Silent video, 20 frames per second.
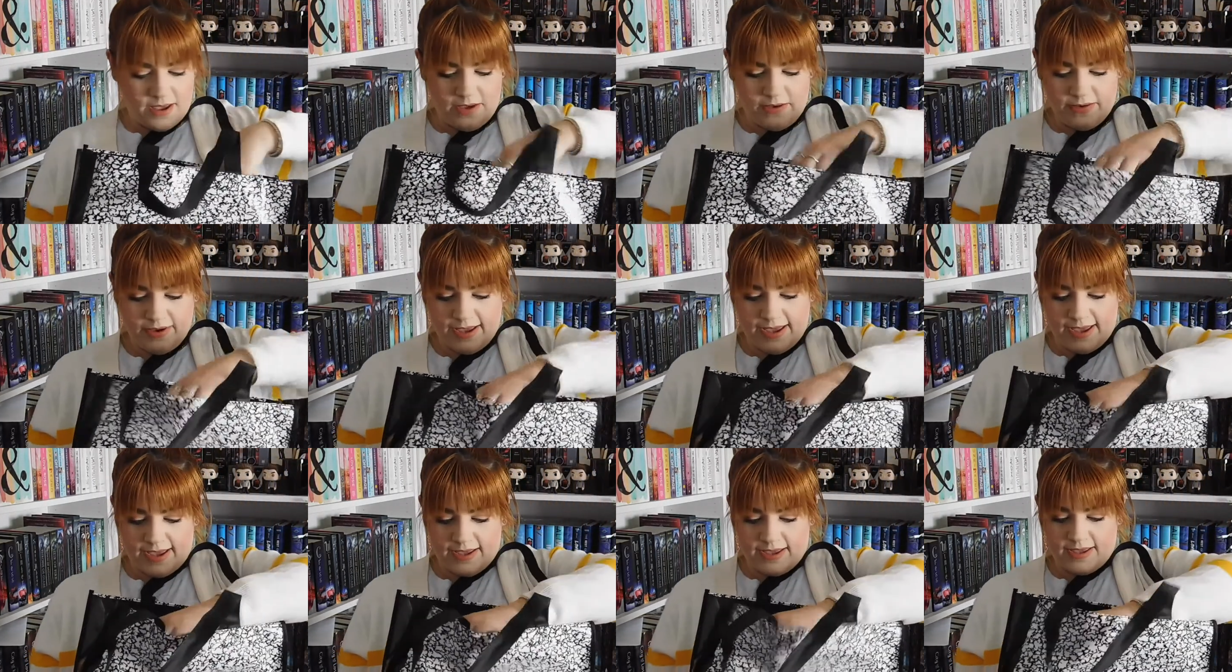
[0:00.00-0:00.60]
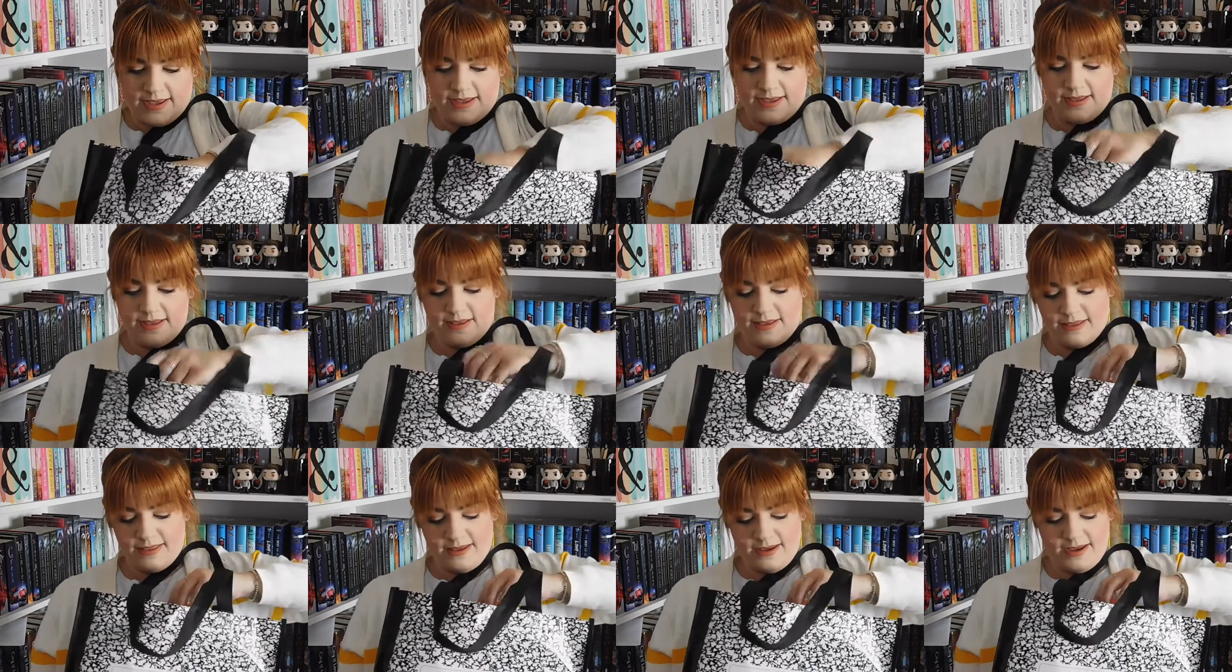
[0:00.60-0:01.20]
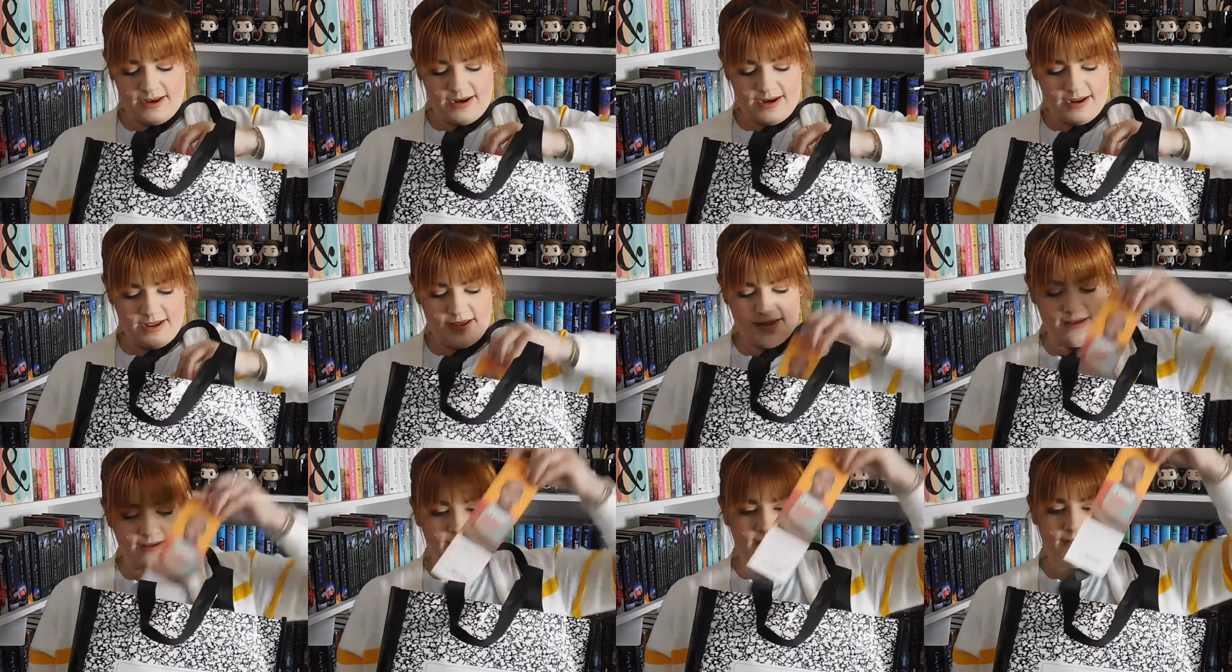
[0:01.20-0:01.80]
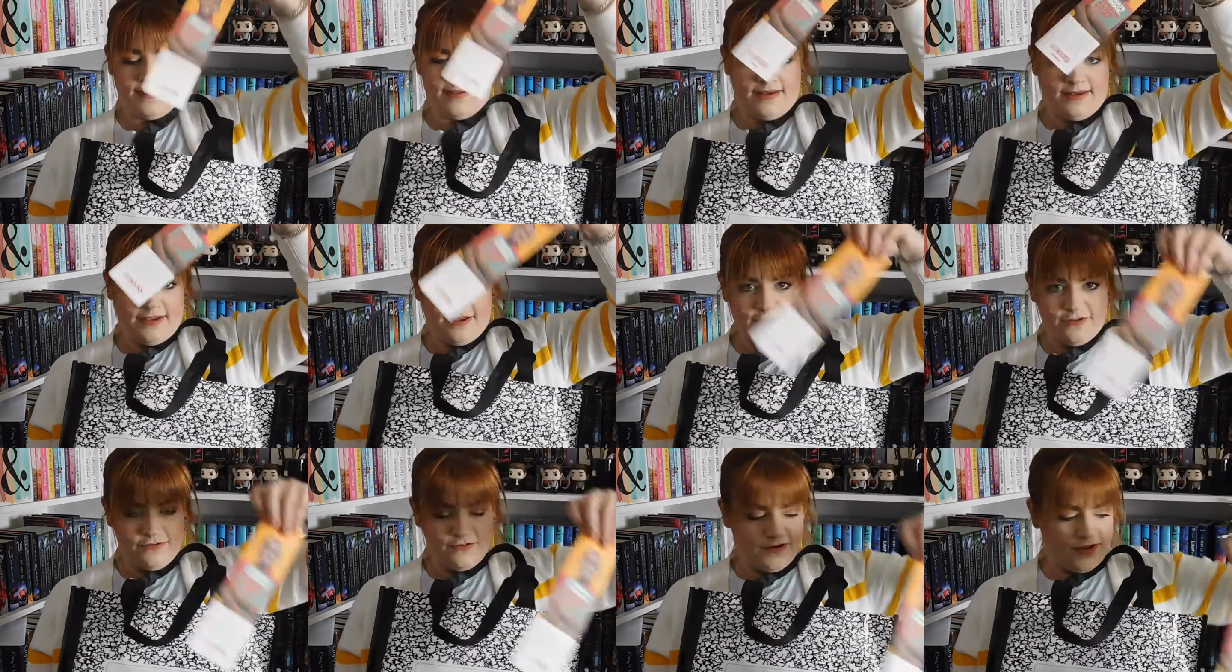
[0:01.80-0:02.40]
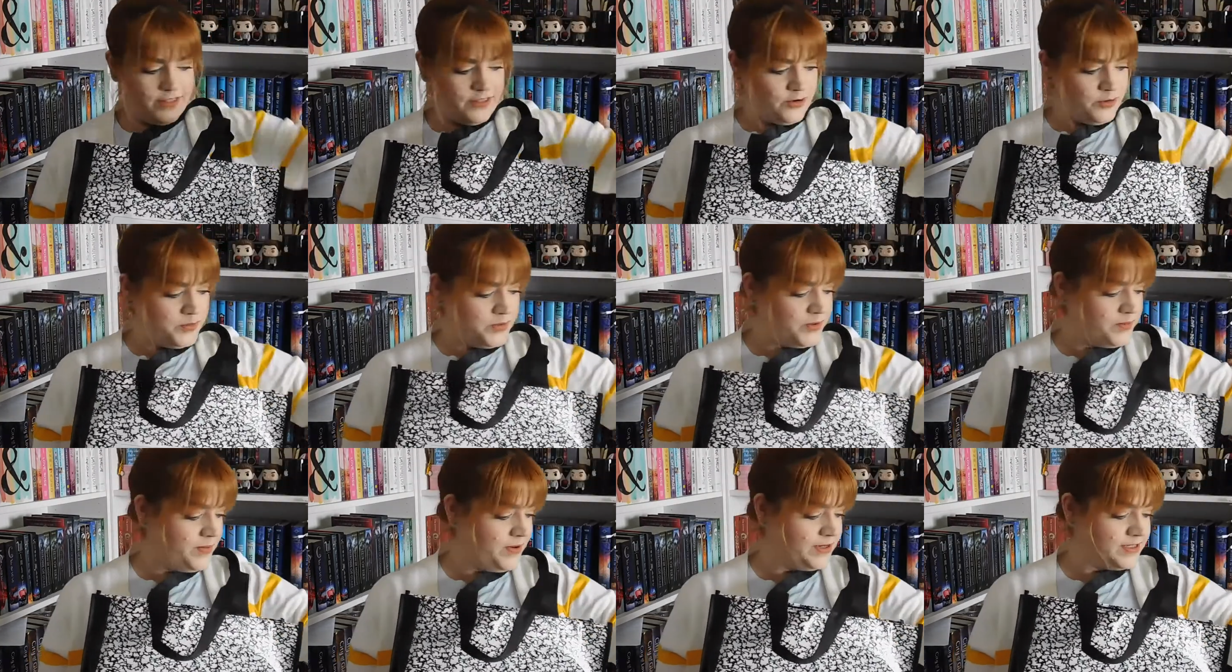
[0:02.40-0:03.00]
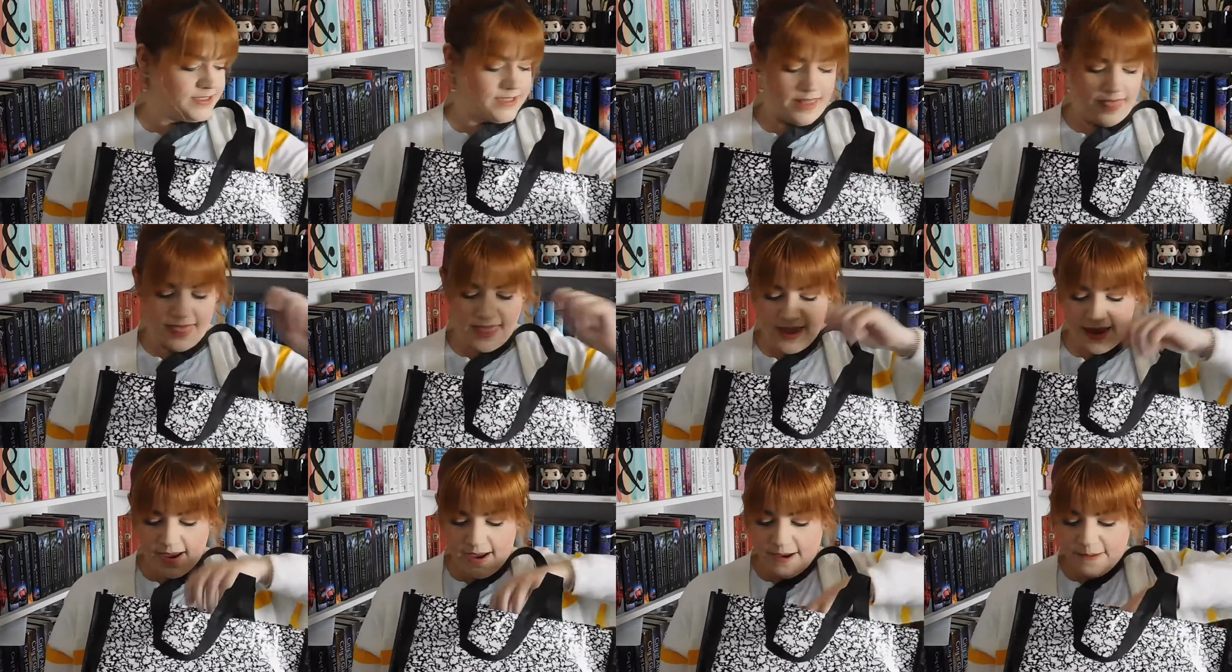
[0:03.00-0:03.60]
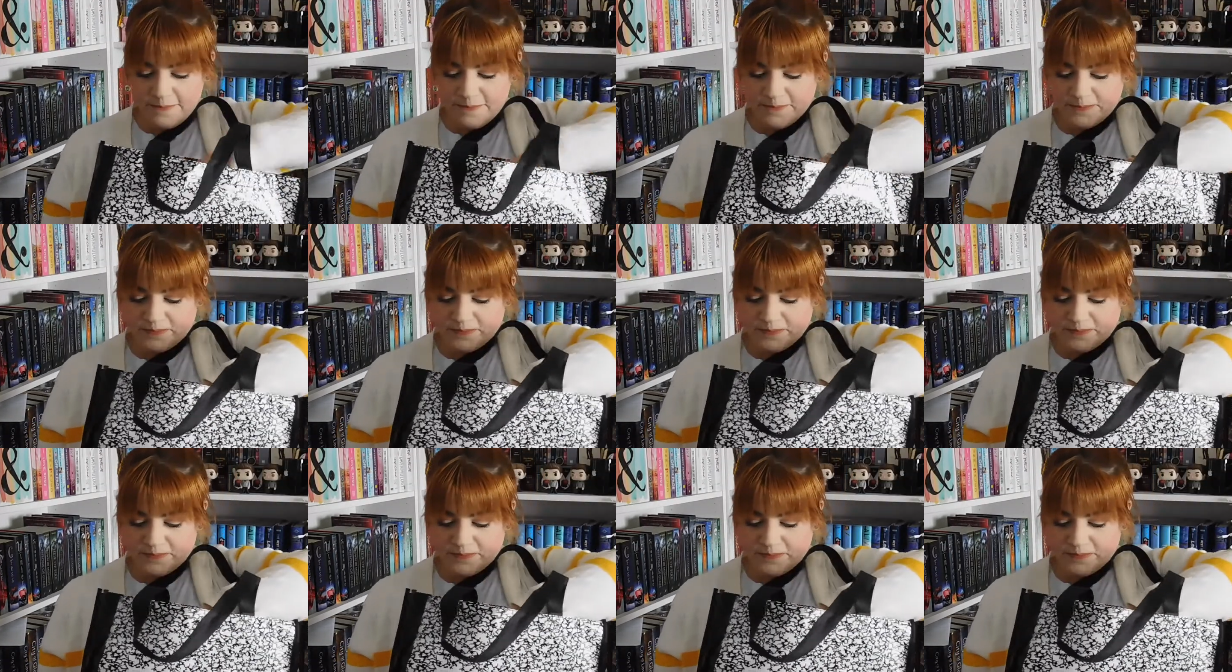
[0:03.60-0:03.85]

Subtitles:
Okay, and then free little bookmarks in there.